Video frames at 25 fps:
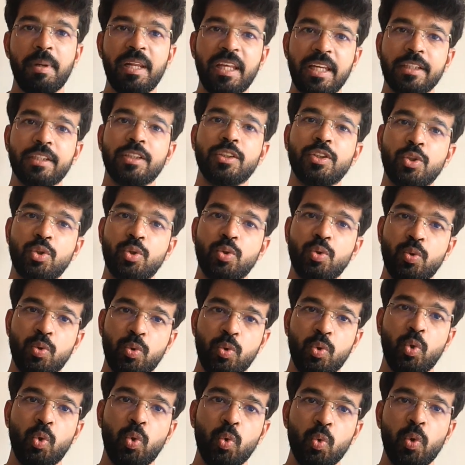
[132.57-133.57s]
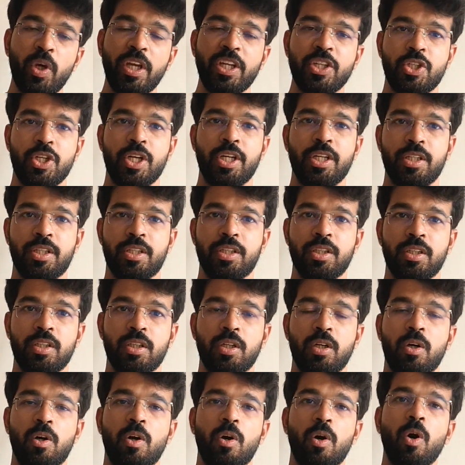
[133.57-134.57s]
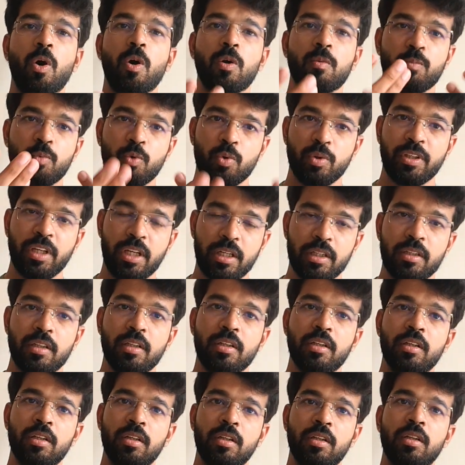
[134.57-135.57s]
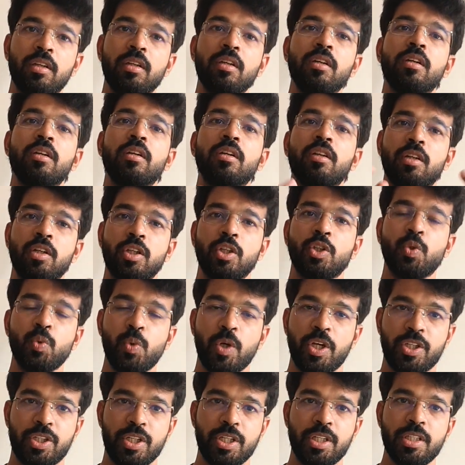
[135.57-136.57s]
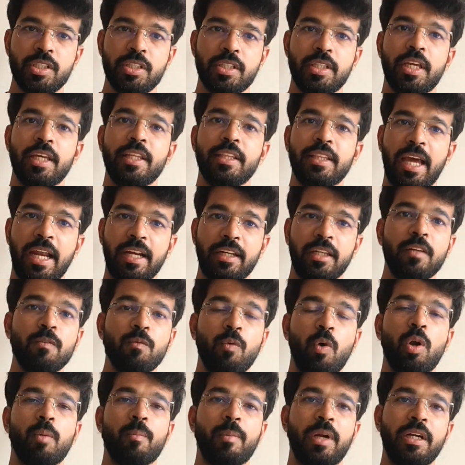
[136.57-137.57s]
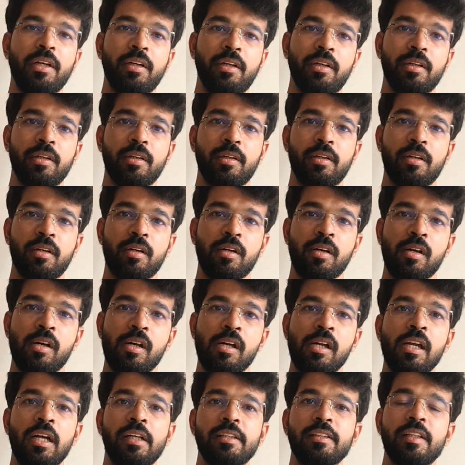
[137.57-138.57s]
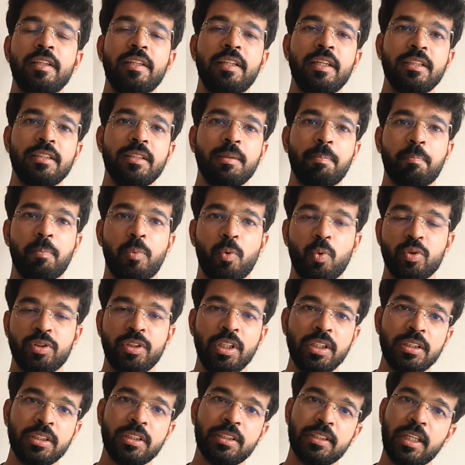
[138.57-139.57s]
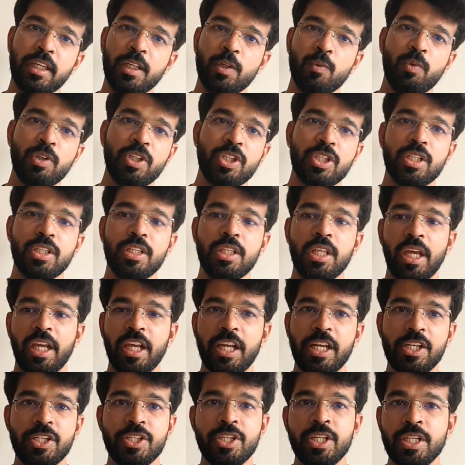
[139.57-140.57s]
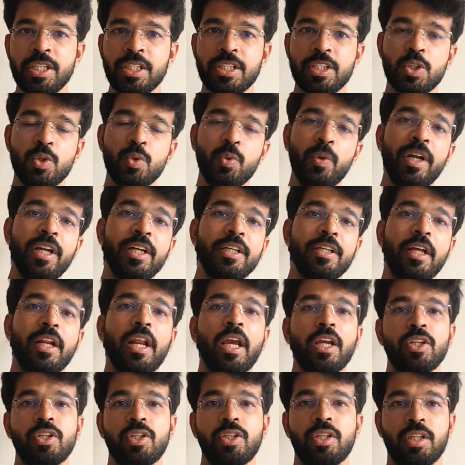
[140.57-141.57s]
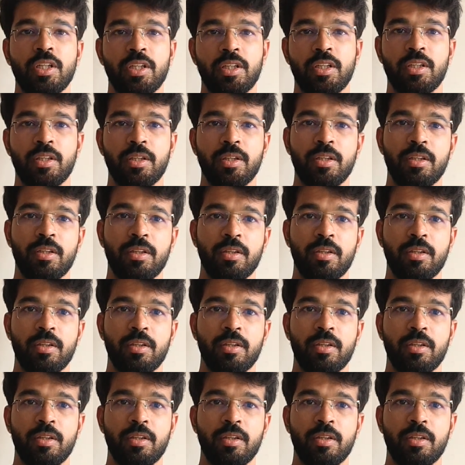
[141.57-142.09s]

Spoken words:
place two agents or more than two agents in that environment, then there is a process in which the agents do interaction.